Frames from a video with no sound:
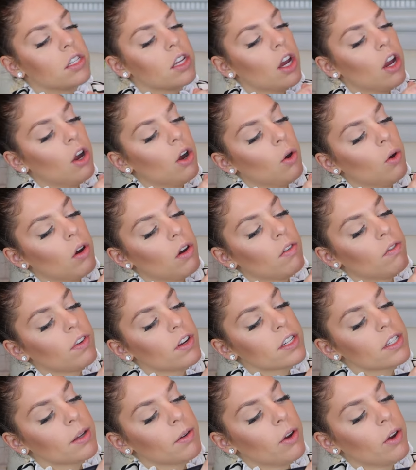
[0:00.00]
So
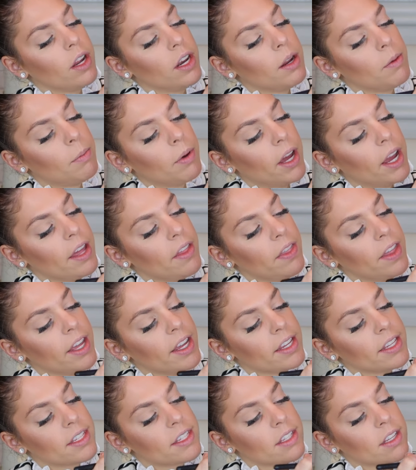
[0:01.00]
first I'm going to apply
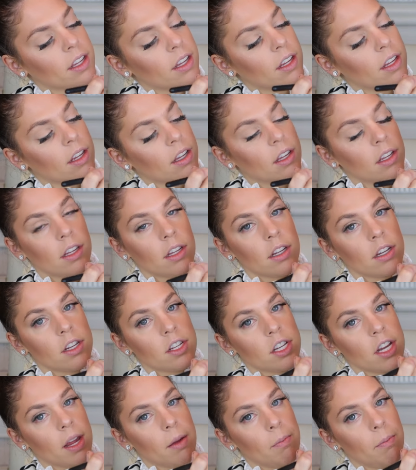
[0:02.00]
this
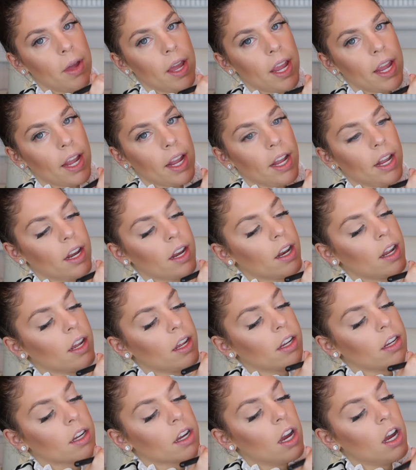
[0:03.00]
champagne
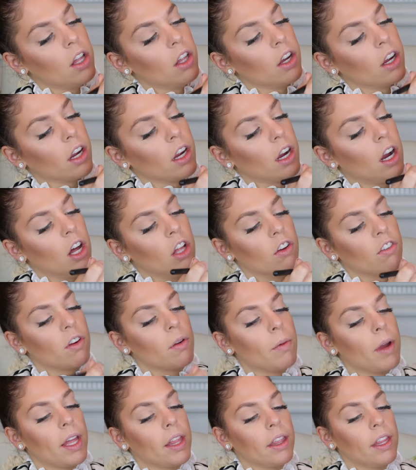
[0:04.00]
color all
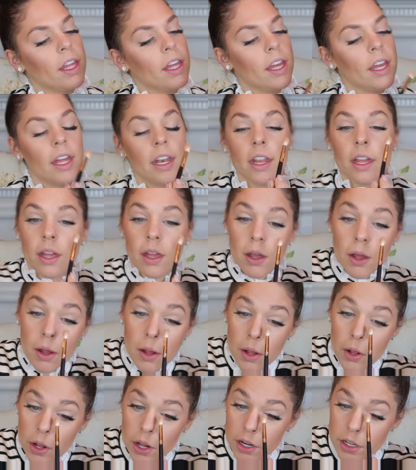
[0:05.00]
over my lid
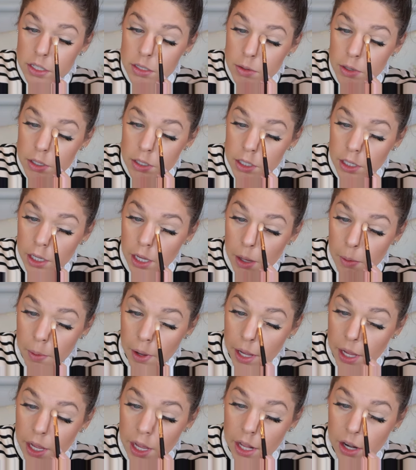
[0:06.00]
and especially in
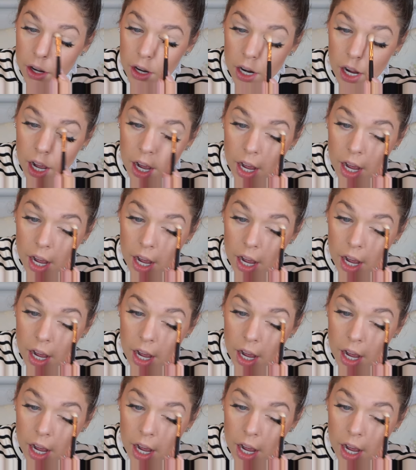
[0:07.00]
my inner